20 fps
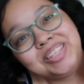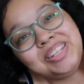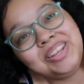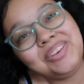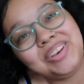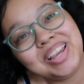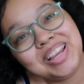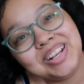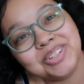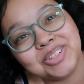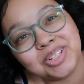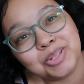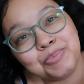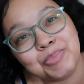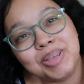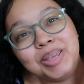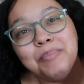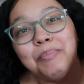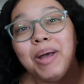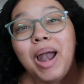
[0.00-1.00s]
still interests
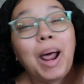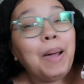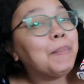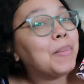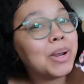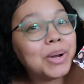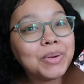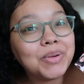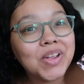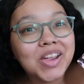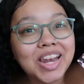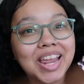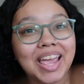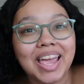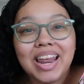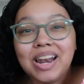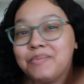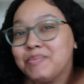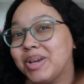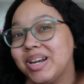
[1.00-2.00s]
me, but I'm gonna read it
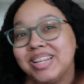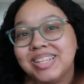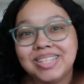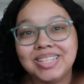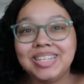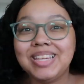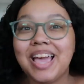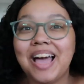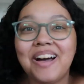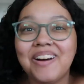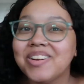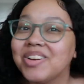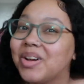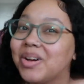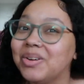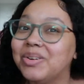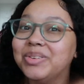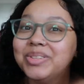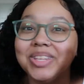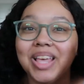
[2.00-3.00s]
and I'm gonna see how it
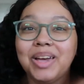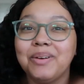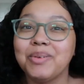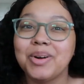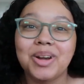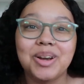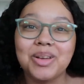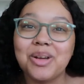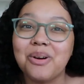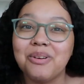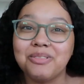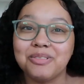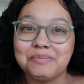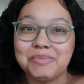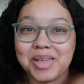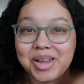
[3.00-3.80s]
goes, and we're gonna go from